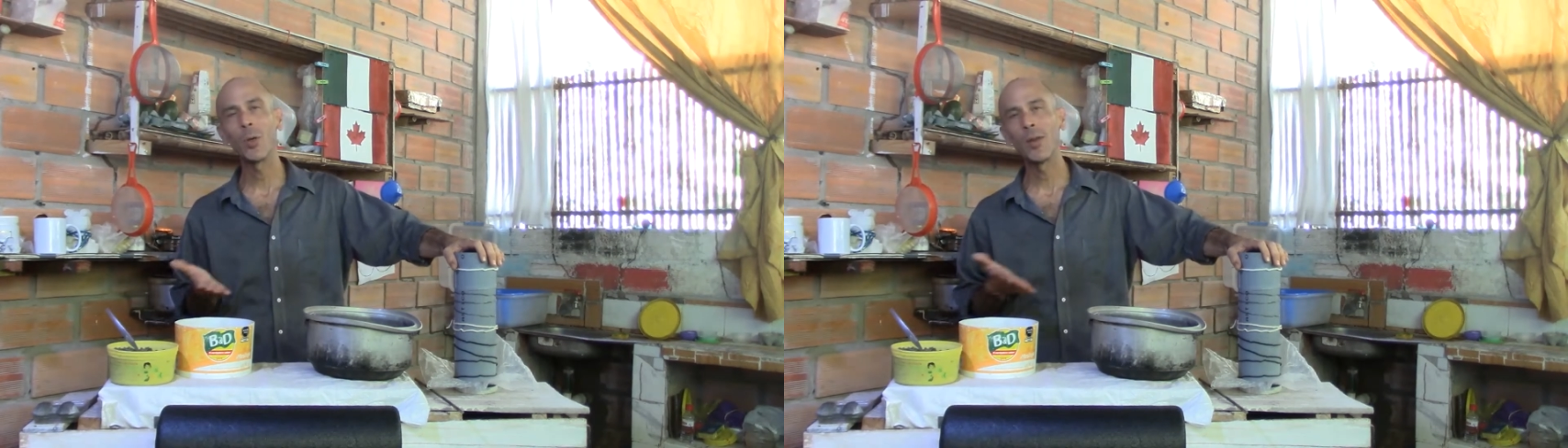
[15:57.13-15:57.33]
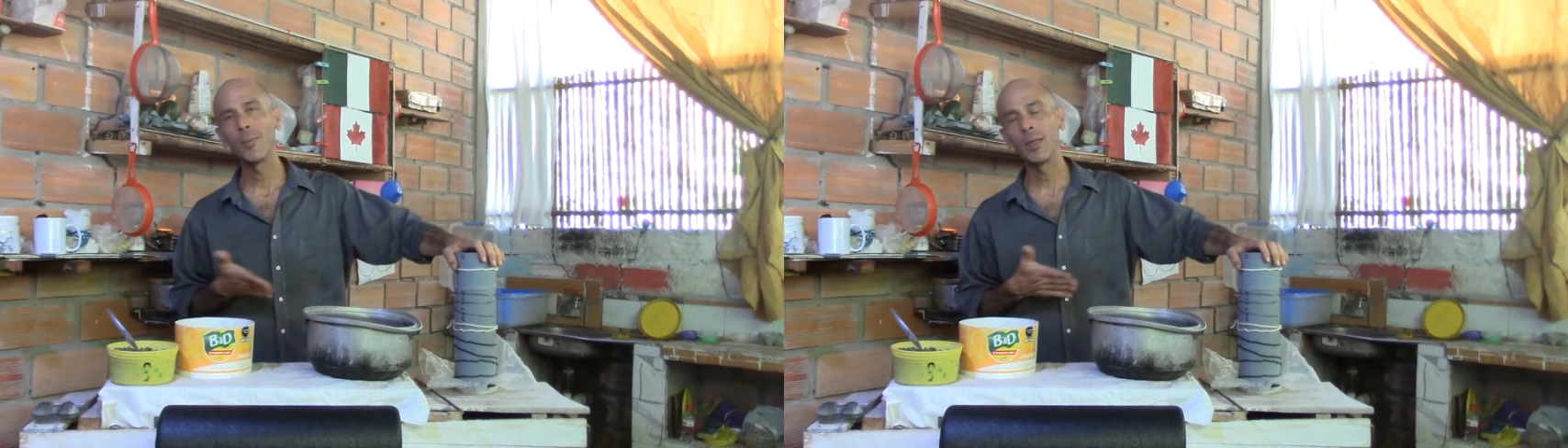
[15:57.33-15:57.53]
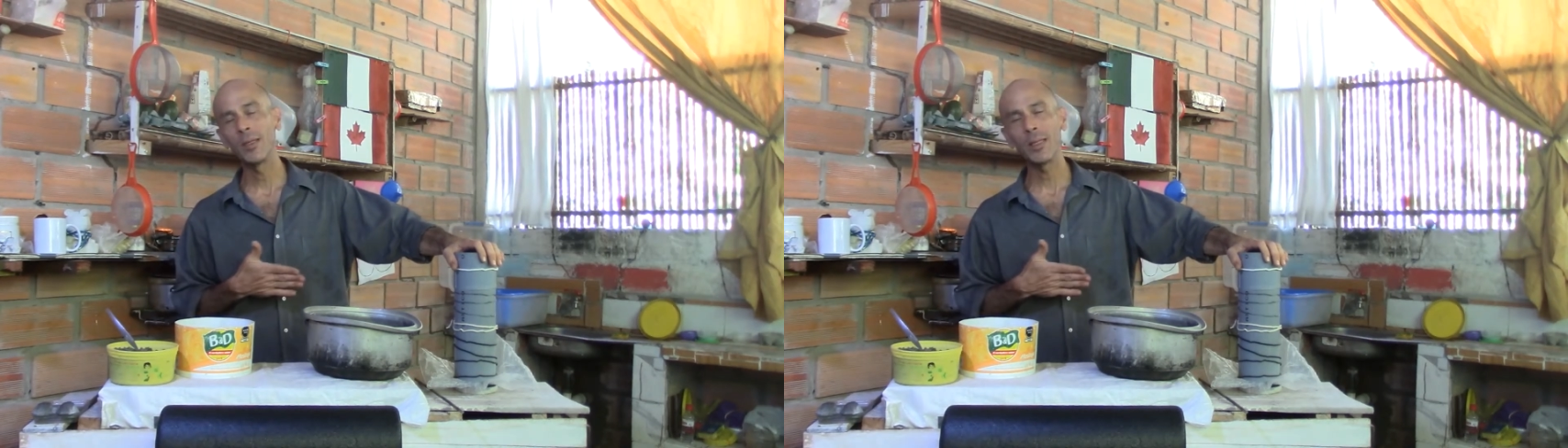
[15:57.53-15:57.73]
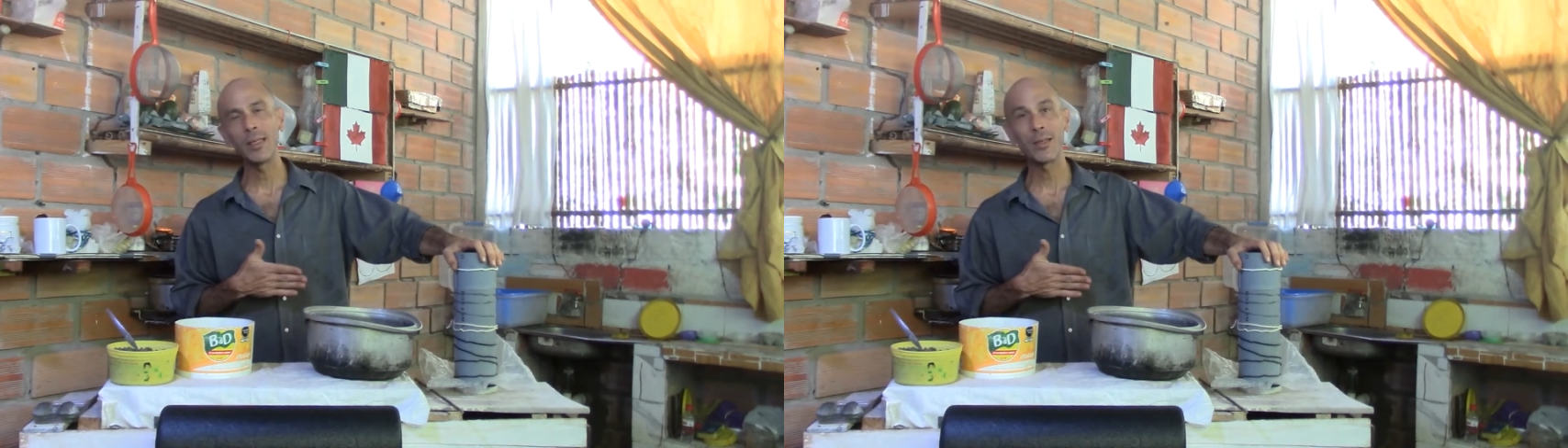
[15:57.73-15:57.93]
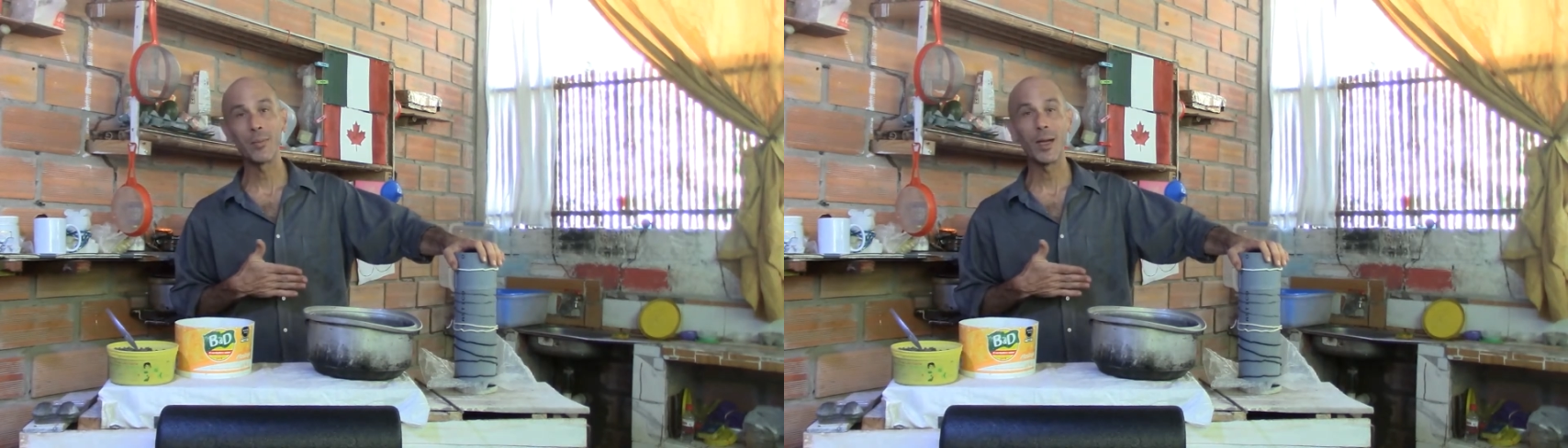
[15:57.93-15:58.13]
them and
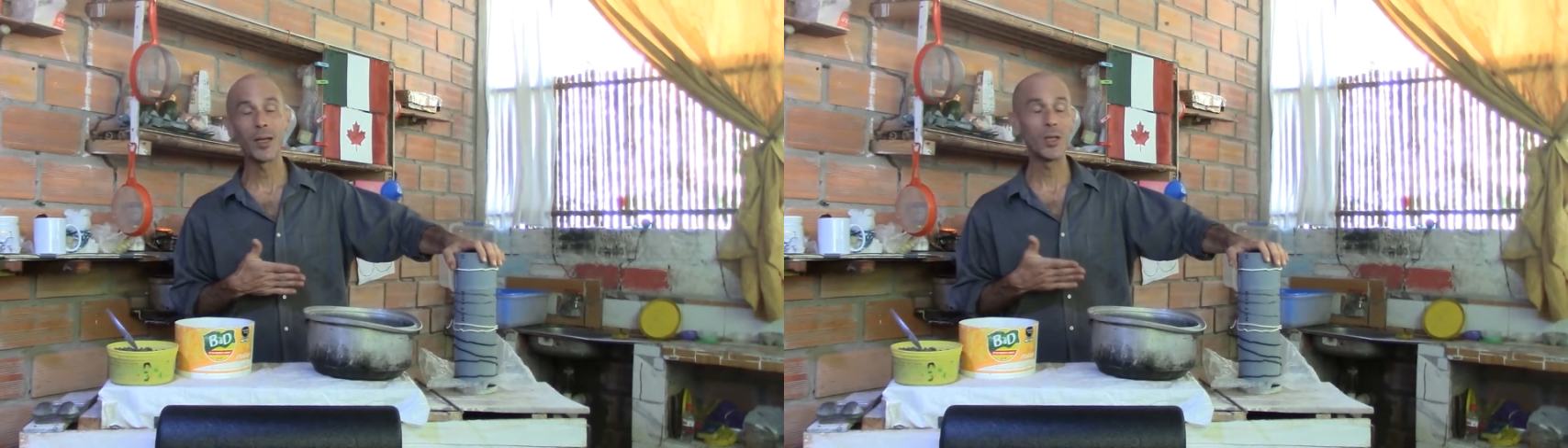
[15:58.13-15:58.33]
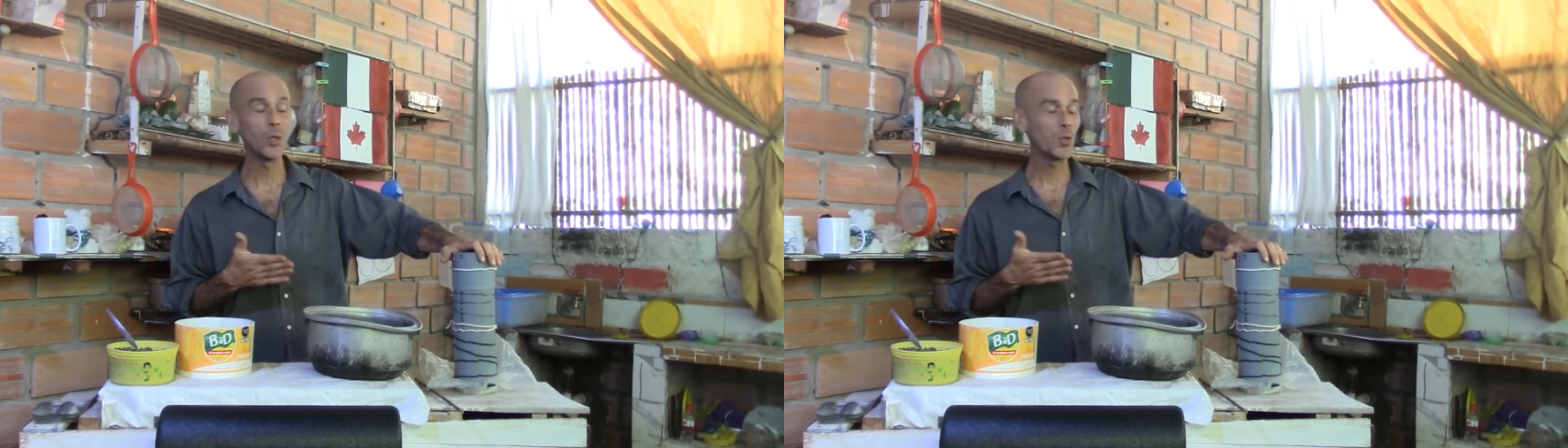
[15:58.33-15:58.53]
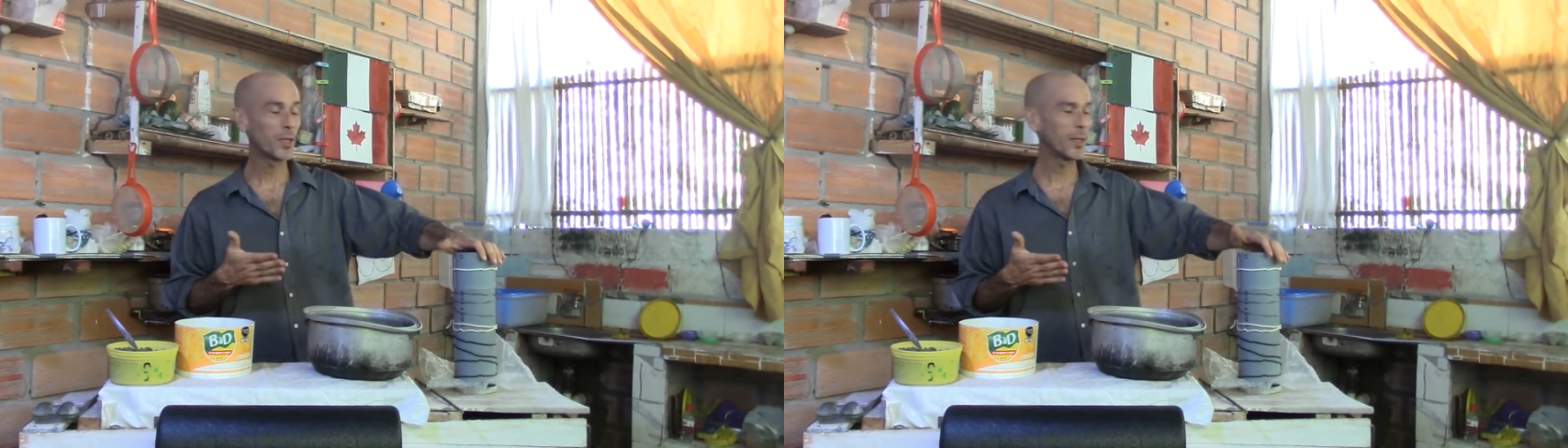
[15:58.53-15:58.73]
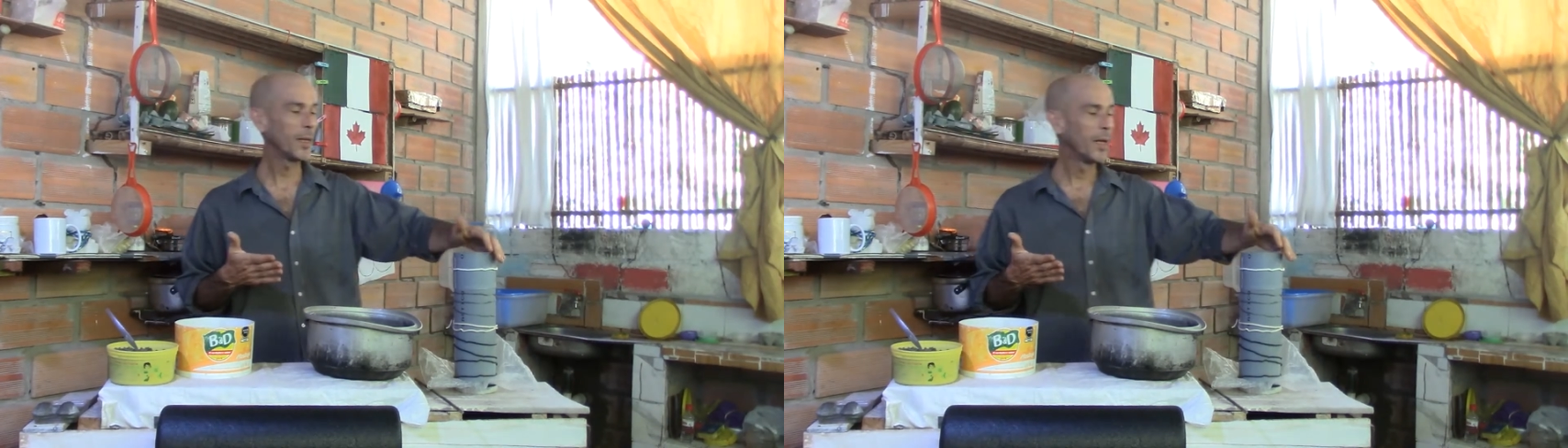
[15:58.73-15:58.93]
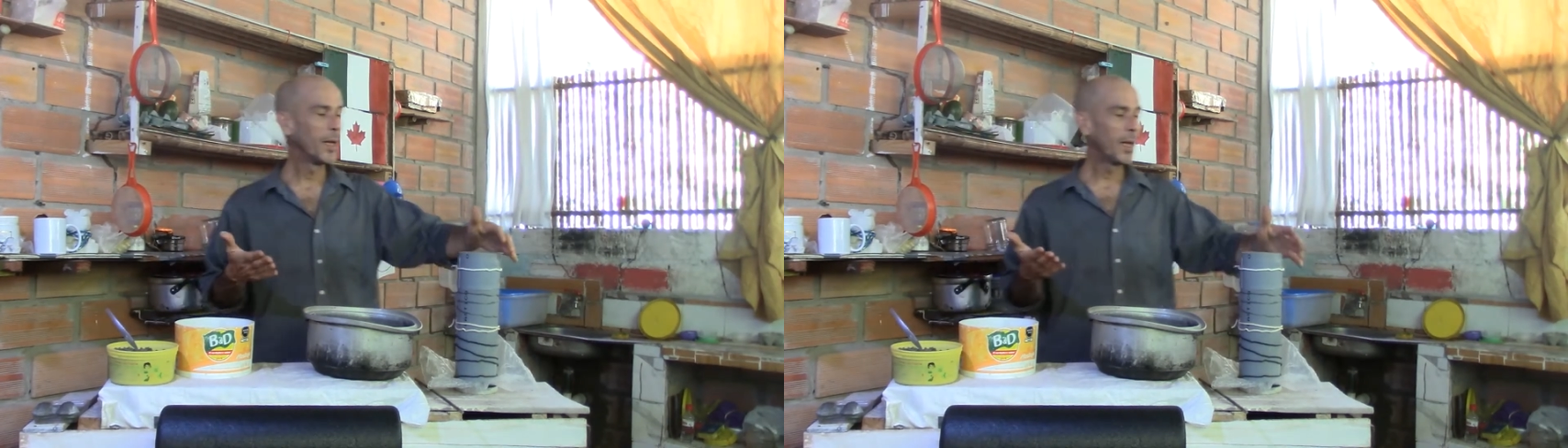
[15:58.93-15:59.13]
teach them how to use it.
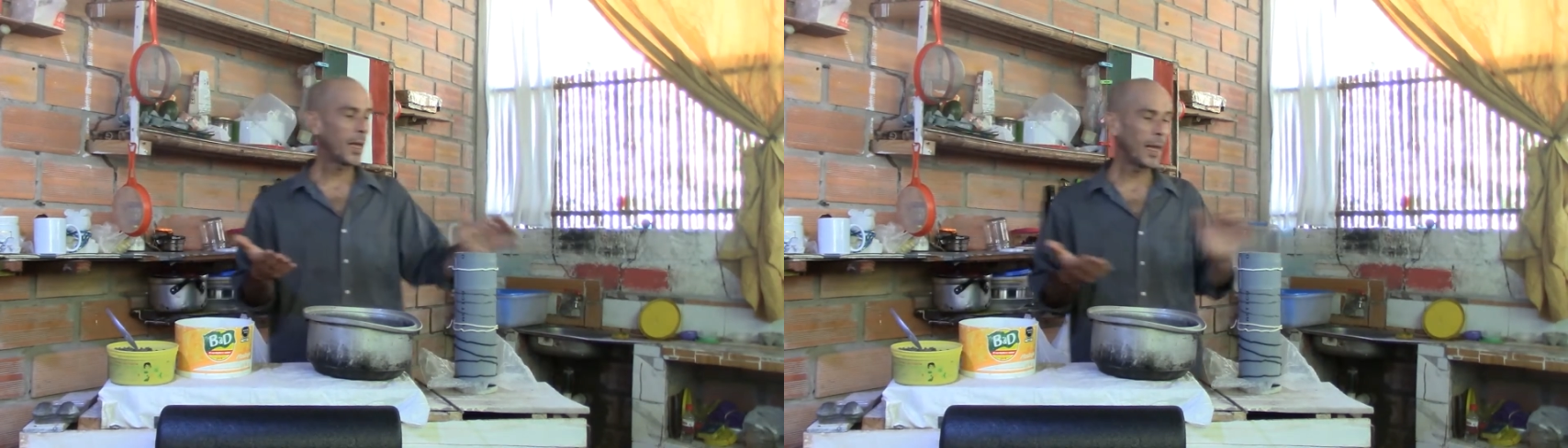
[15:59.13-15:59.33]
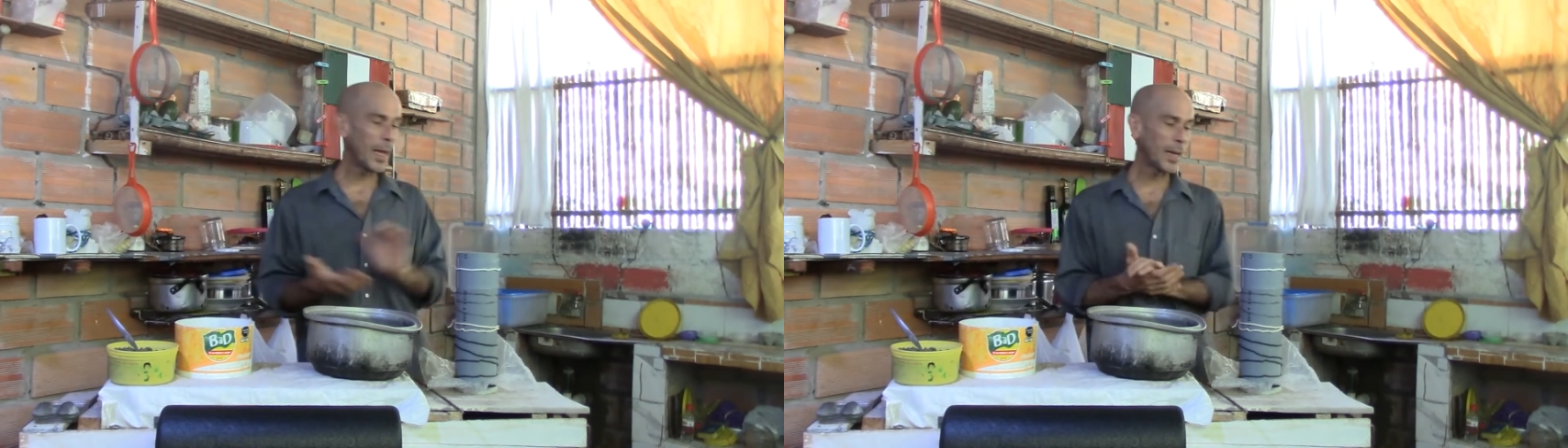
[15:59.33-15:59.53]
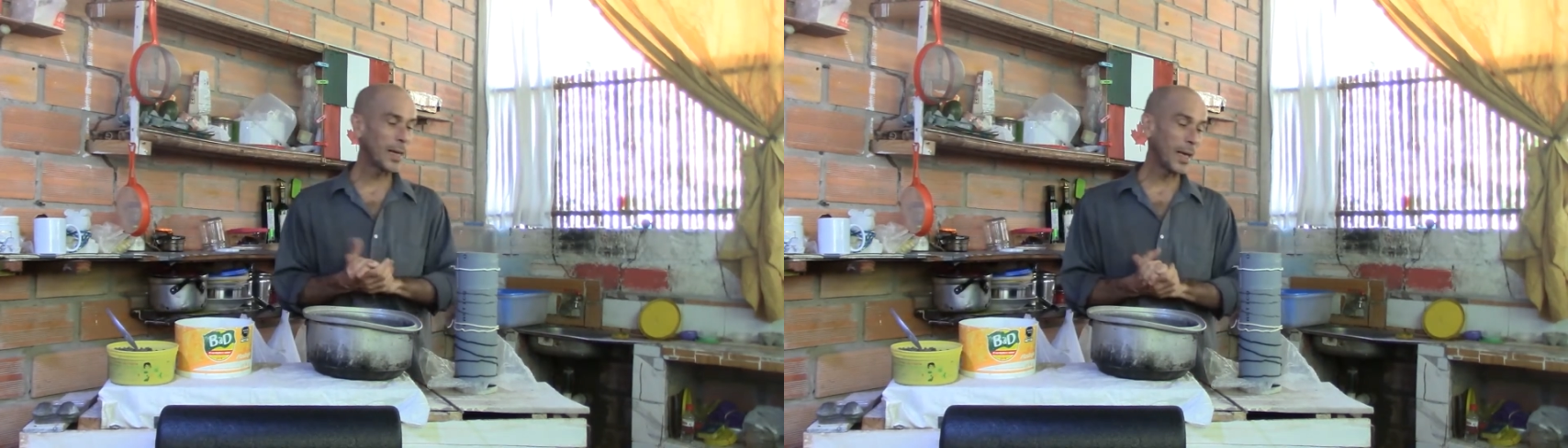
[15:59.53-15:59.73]
And I